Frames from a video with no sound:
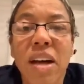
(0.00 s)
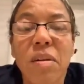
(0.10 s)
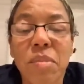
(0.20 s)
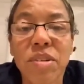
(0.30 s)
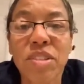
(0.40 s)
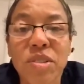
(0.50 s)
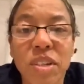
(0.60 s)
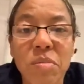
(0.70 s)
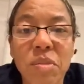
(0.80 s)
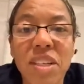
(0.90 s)
of most
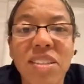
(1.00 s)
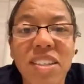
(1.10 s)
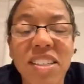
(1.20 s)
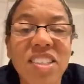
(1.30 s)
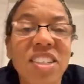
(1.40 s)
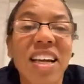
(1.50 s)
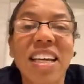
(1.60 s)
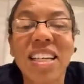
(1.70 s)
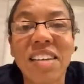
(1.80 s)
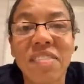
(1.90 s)
trail mix, unless you're like
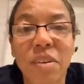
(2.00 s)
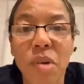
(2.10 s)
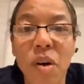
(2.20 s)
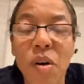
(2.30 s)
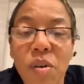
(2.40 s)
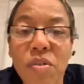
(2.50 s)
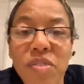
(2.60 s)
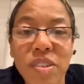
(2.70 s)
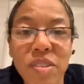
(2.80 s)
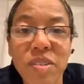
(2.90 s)
getting it from Whole
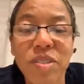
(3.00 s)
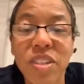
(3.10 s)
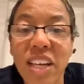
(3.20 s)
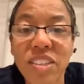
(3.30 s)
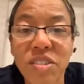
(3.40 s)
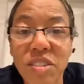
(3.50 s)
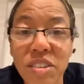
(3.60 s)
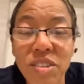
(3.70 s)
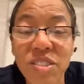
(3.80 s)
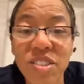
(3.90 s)
Foods or natural
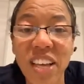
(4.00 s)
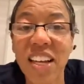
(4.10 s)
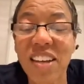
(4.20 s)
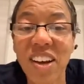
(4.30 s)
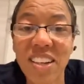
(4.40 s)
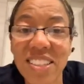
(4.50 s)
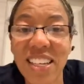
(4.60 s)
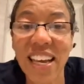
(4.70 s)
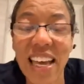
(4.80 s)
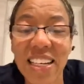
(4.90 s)
grocers, and it costs
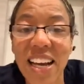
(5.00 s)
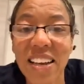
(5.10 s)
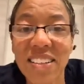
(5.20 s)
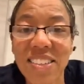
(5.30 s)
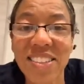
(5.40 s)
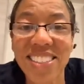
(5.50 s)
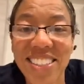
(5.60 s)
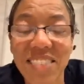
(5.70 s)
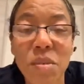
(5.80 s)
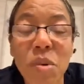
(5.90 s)
like
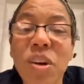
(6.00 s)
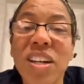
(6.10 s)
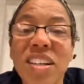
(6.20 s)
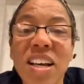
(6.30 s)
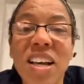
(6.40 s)
$8,